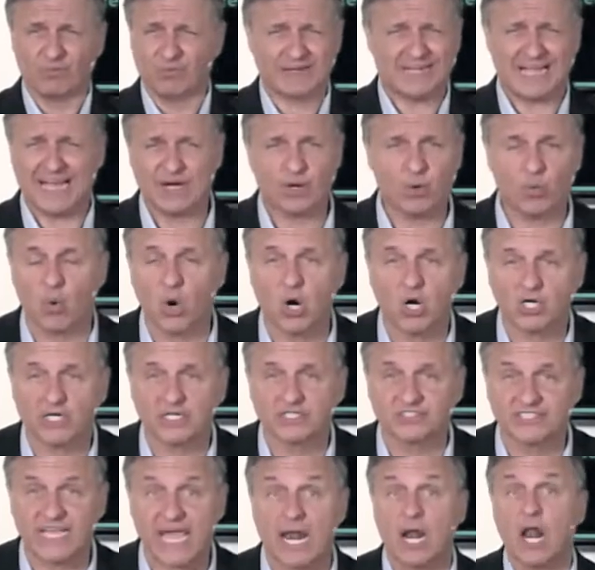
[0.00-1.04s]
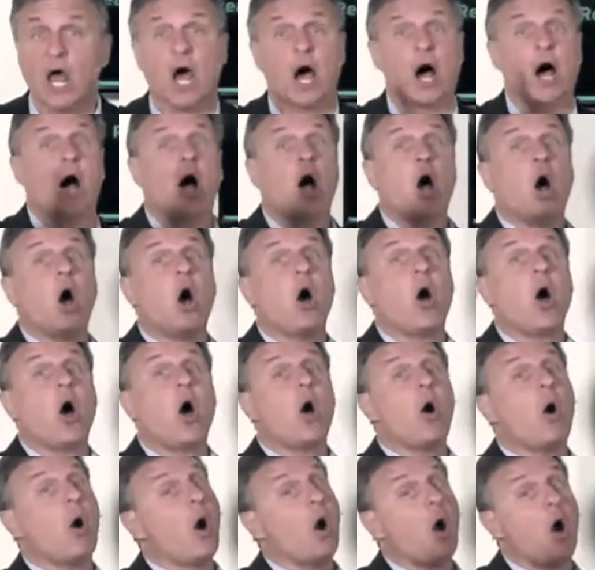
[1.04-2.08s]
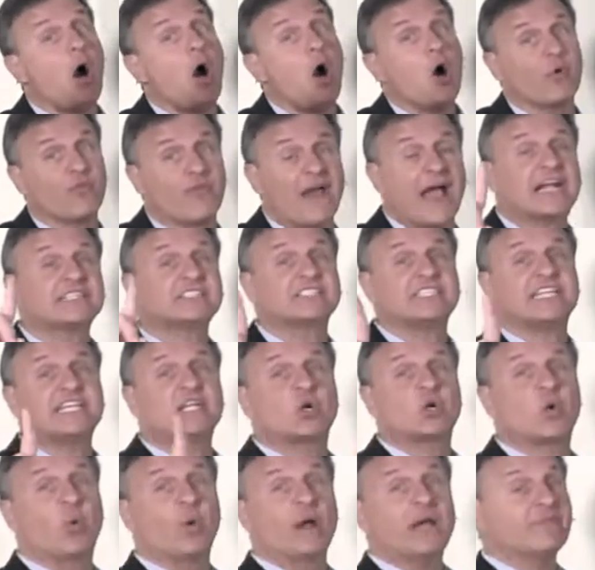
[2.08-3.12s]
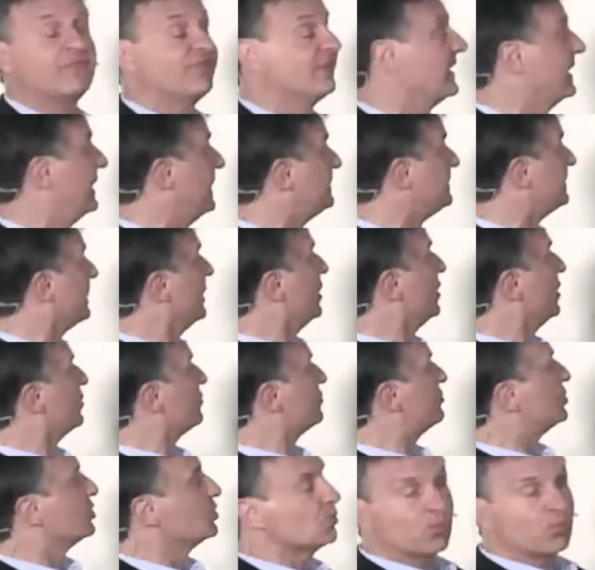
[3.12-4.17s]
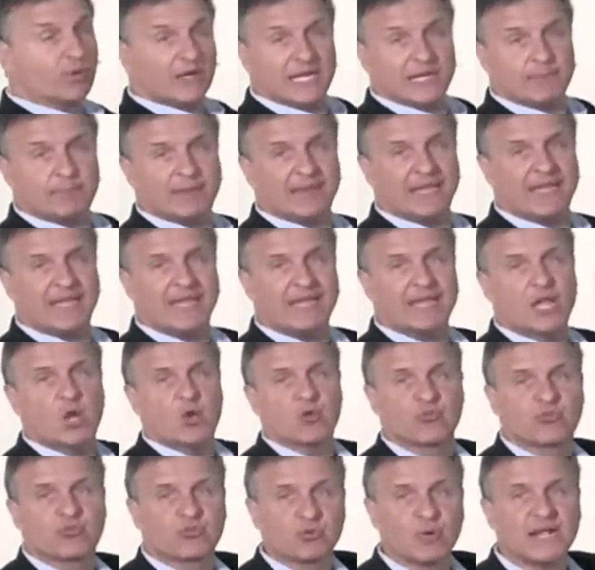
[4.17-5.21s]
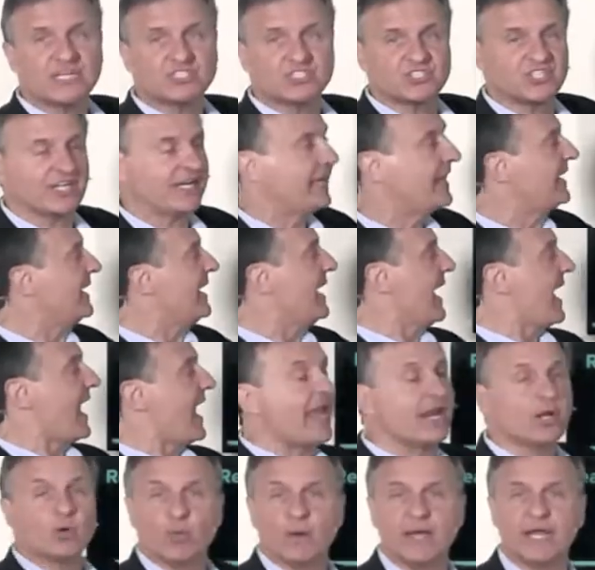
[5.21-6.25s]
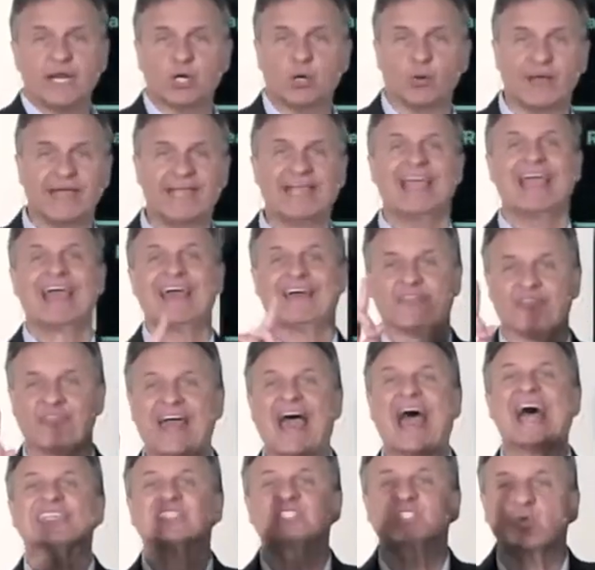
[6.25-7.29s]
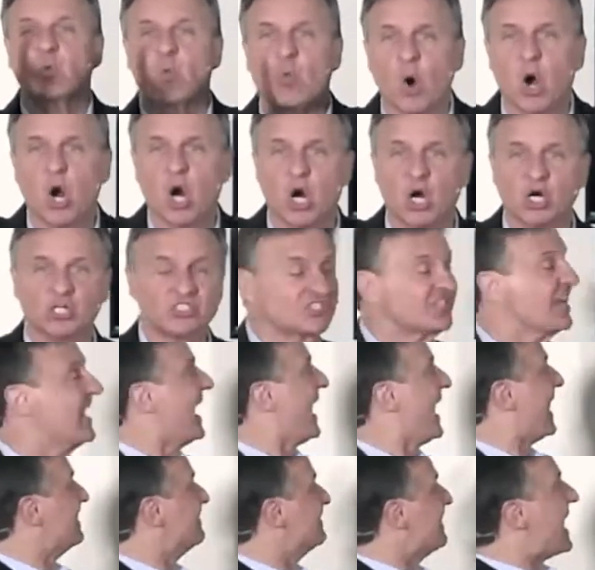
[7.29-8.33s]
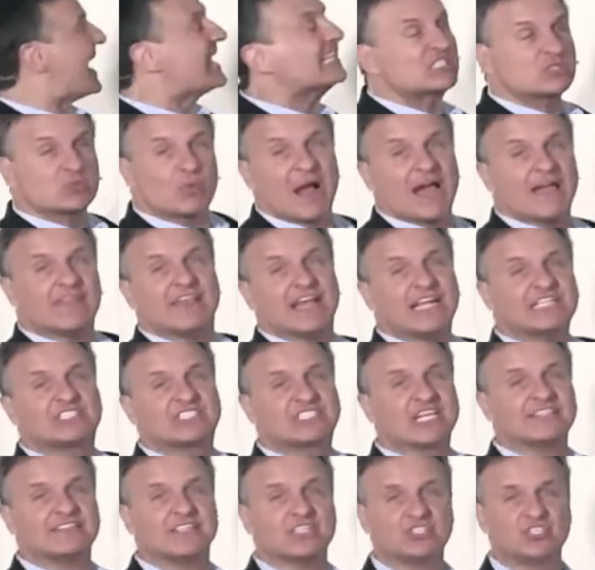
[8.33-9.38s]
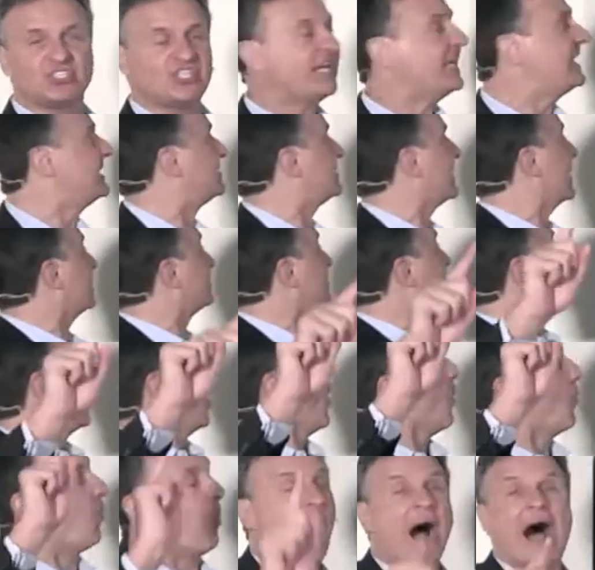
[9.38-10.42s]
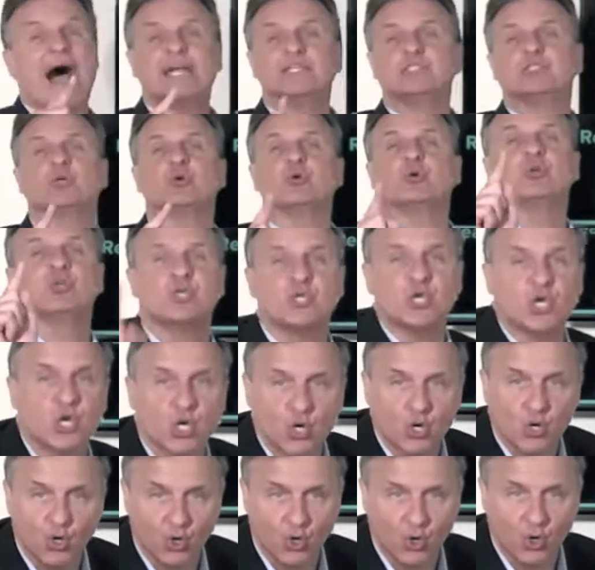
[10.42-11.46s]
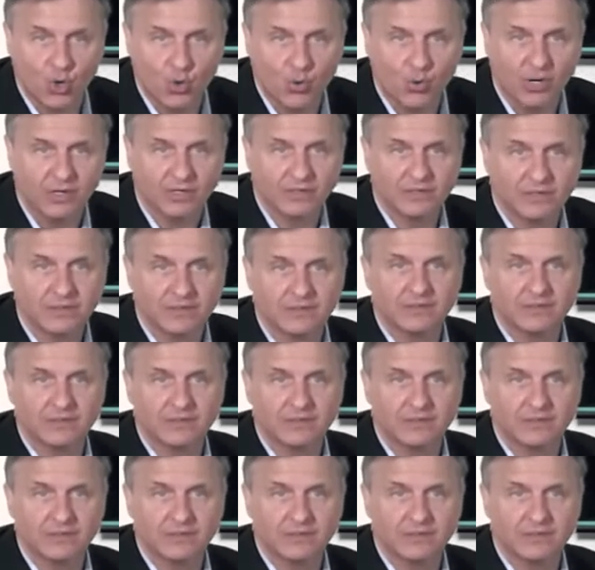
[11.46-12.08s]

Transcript: What kind of work is that? Oh, oh, oh, oh, oh that's equivalent to reaping, threshing, and winnowing. That's works. And that's why they said to Jesus, Why do you